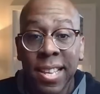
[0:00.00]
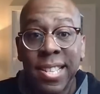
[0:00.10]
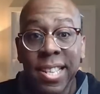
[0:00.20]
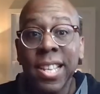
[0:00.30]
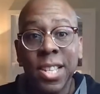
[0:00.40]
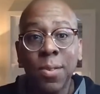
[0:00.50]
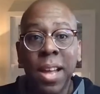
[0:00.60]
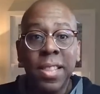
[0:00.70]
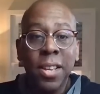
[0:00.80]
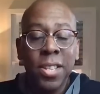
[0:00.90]
season, I
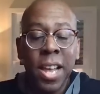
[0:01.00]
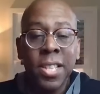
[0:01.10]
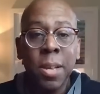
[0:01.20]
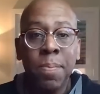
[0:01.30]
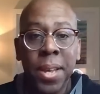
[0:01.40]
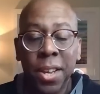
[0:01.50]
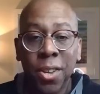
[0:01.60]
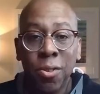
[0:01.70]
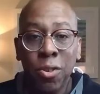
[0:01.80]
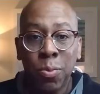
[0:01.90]
think ends up being a
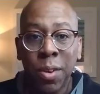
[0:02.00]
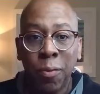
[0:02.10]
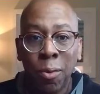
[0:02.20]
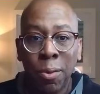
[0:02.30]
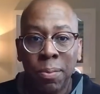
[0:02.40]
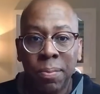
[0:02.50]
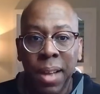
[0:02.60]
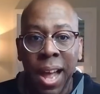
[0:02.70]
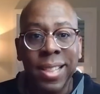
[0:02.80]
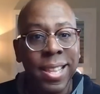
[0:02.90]
huge one for him.
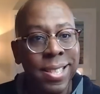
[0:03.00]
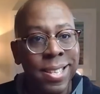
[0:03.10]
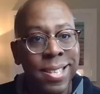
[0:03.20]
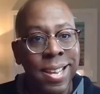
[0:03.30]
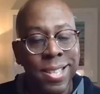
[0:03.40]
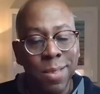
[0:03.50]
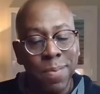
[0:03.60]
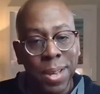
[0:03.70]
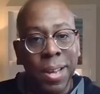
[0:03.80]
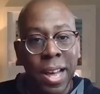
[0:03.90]
I think this ends up
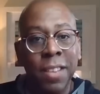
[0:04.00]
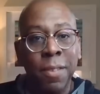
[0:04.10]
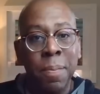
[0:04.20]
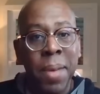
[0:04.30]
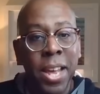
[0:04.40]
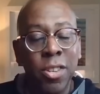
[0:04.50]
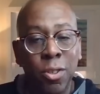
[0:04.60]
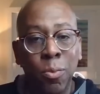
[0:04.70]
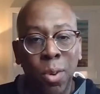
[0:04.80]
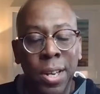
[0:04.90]
being kind of a
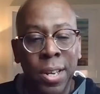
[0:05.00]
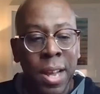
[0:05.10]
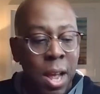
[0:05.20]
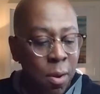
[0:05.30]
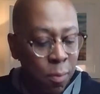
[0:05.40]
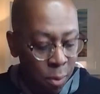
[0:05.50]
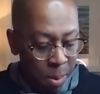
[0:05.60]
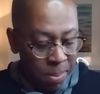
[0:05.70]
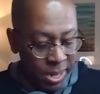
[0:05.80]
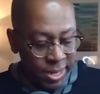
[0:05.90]
major one for
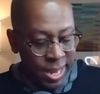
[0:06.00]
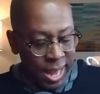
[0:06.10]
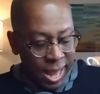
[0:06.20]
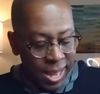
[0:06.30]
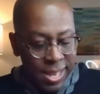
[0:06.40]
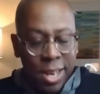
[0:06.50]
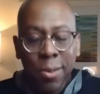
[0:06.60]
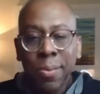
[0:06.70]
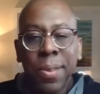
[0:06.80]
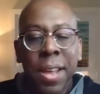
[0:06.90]
him. But
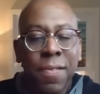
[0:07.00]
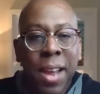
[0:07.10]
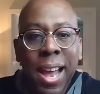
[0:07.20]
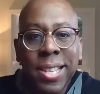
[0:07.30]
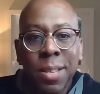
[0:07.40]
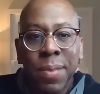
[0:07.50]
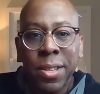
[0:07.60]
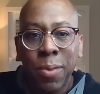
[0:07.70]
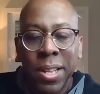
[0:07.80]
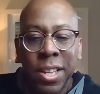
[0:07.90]
if you're asking me,
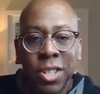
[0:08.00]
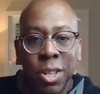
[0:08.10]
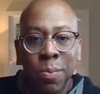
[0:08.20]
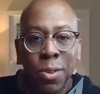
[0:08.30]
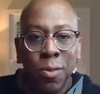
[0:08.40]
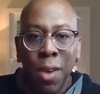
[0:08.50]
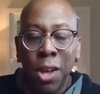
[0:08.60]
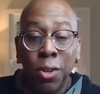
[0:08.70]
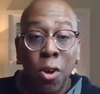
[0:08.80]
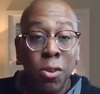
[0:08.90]
do I think Jimbo's
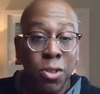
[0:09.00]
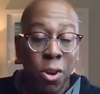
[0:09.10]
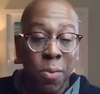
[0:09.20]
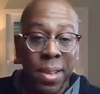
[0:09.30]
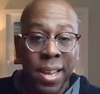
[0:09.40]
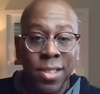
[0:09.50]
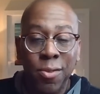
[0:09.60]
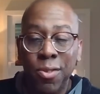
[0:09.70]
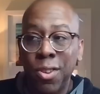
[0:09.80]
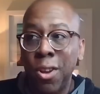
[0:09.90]
around long term? The
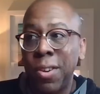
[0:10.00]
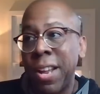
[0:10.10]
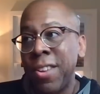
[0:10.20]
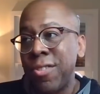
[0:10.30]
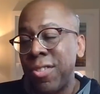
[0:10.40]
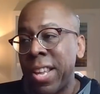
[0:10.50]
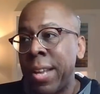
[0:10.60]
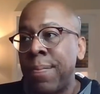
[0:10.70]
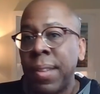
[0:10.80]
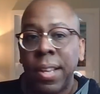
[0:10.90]
answer is no. Now, here's the
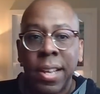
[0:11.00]
thing: